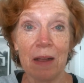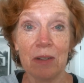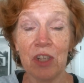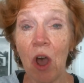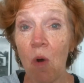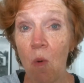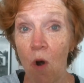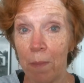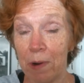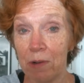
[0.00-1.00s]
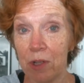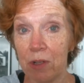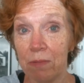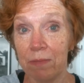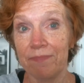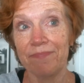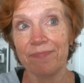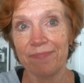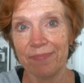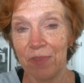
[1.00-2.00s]
Toe warmers.
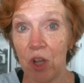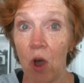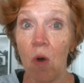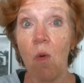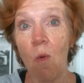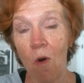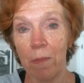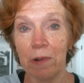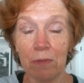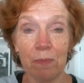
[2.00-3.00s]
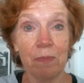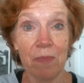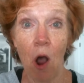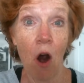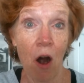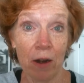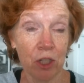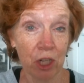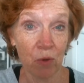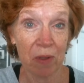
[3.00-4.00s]
Toe warmers are
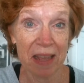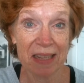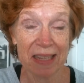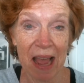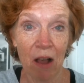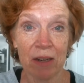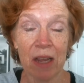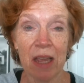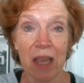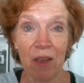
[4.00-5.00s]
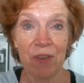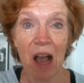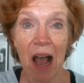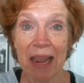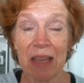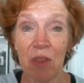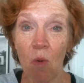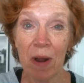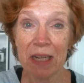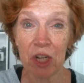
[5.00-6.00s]
just what they sound. If you hike in the
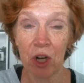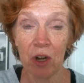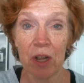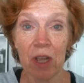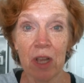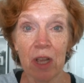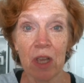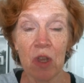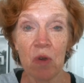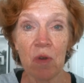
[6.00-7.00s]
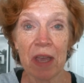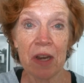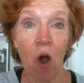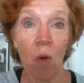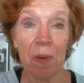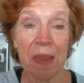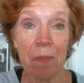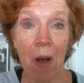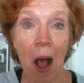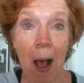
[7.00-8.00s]
winter, you can open
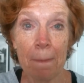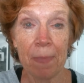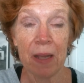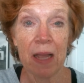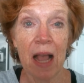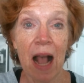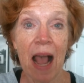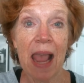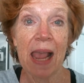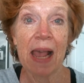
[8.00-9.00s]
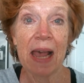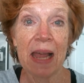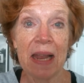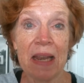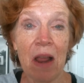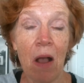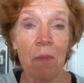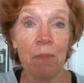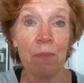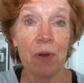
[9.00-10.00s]
them up and
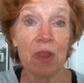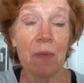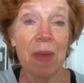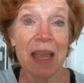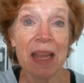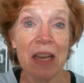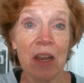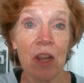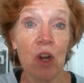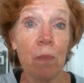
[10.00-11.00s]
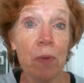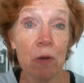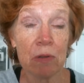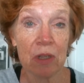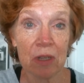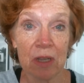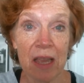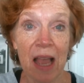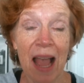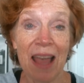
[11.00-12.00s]
put them in your boots,
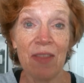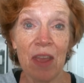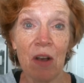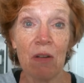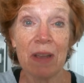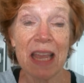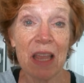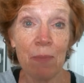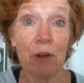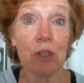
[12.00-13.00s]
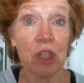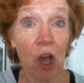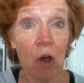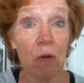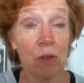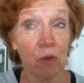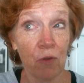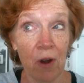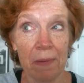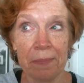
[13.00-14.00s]
and they'll keep your toes
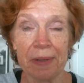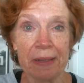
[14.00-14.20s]
from